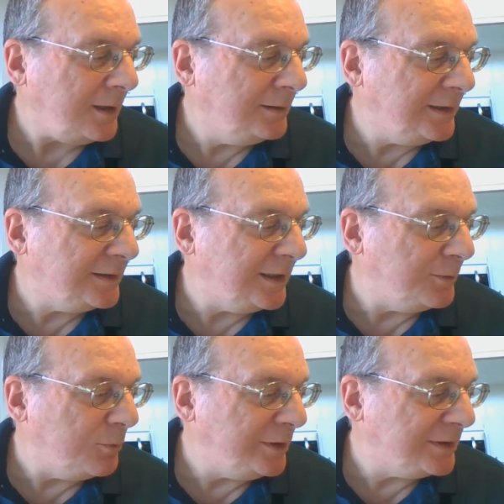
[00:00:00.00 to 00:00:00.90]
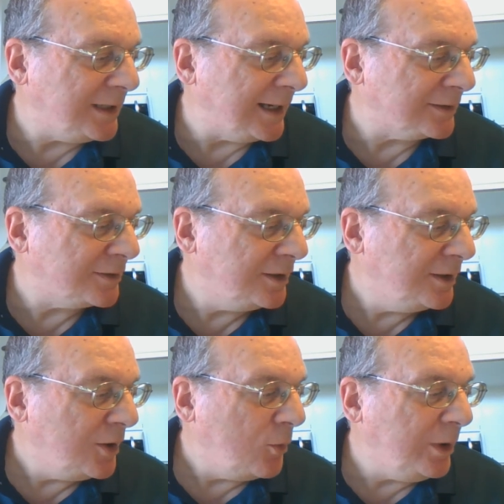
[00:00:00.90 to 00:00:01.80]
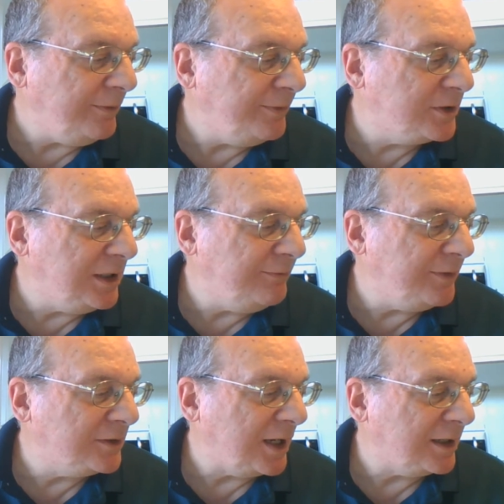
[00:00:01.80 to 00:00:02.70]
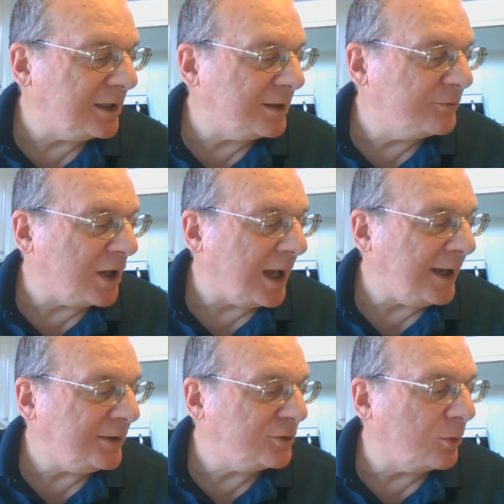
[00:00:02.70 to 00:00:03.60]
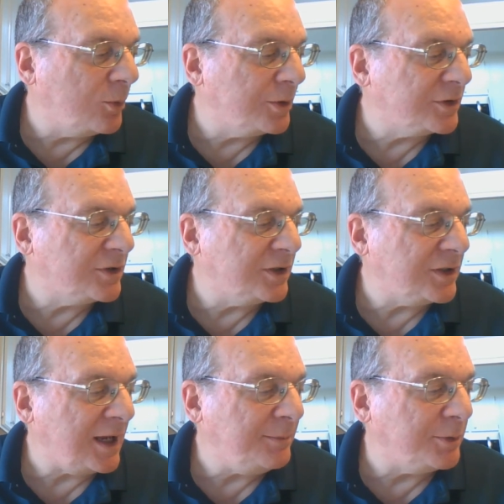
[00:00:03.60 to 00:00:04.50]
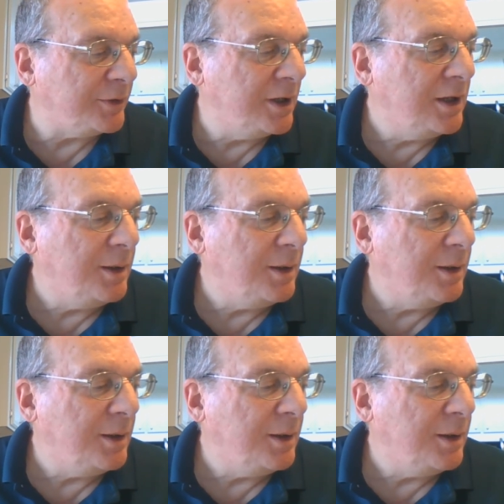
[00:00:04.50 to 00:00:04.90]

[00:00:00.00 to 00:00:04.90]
let's see what's next. What if a chief executive dies or is disabled